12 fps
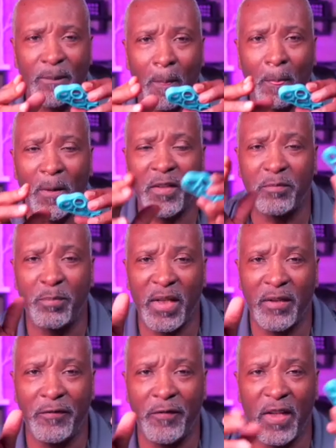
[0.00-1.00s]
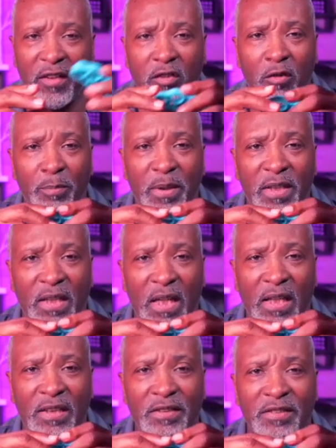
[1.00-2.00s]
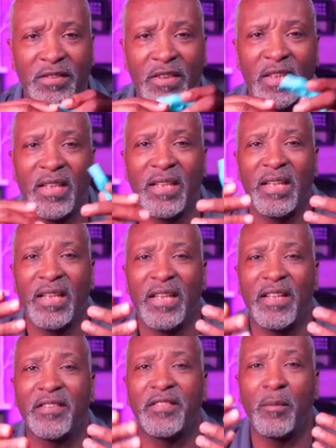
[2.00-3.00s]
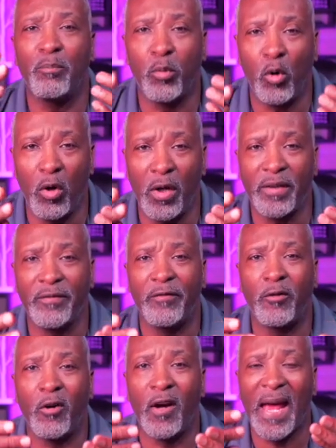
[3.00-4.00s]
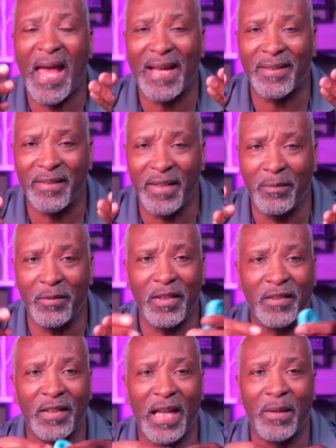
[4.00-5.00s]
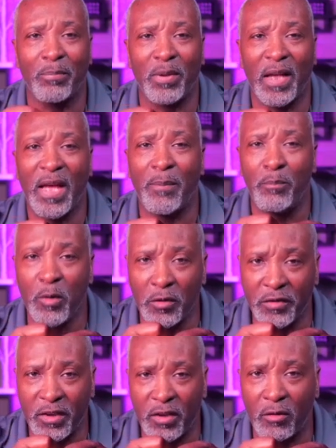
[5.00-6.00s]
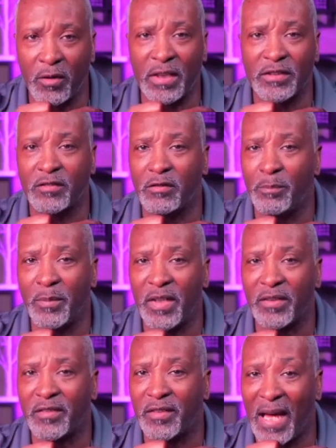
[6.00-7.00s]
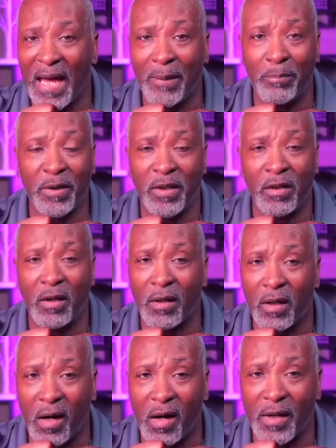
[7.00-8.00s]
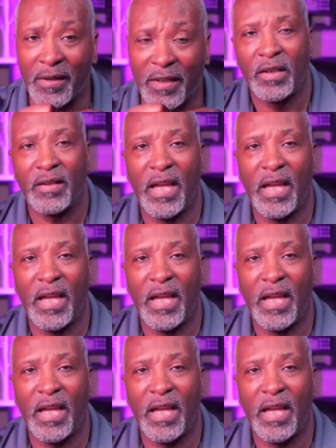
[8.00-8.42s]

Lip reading: It's beneficial because it is important for activities like playing musical instruments, typing, or gardening.